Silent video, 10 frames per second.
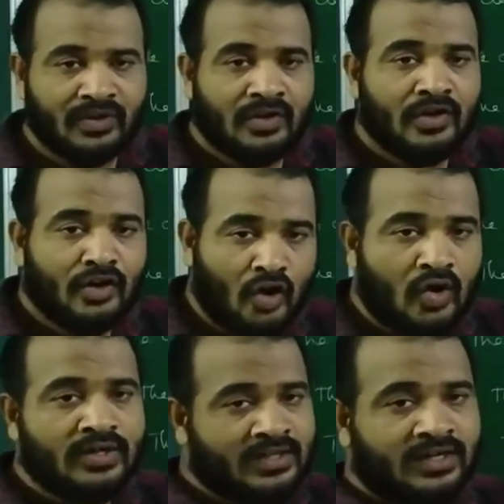
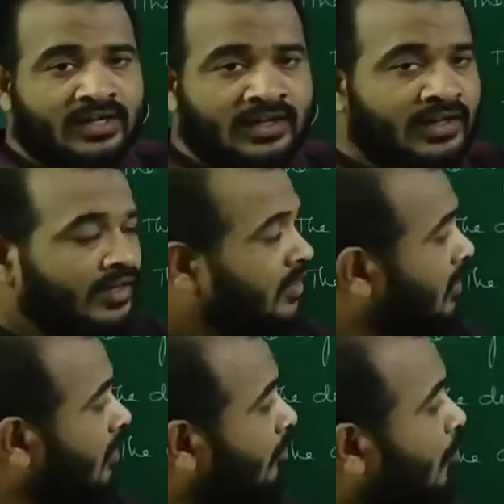not the
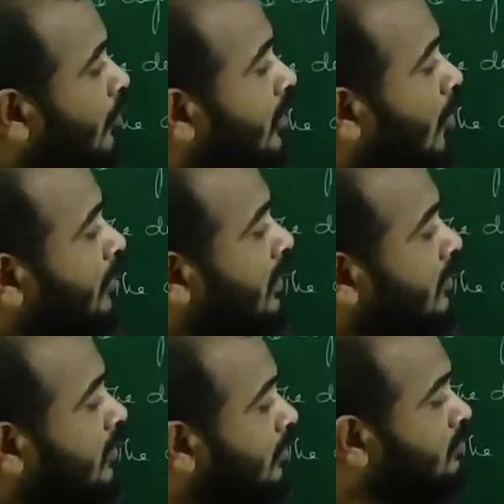polynomial
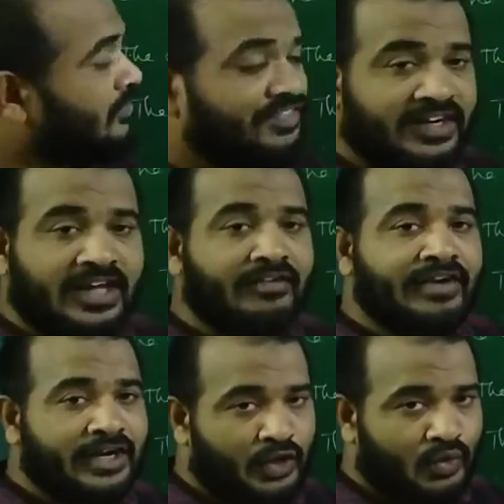in terms of the
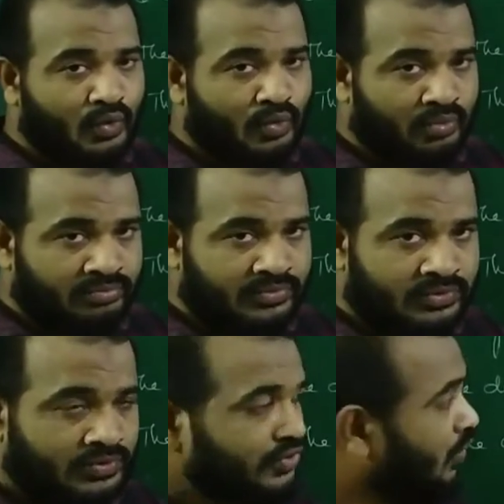derivative.
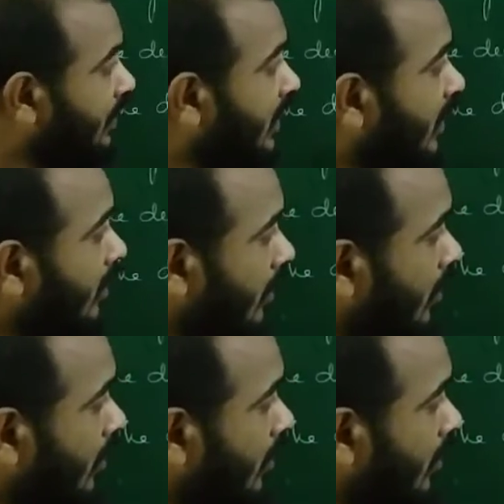So here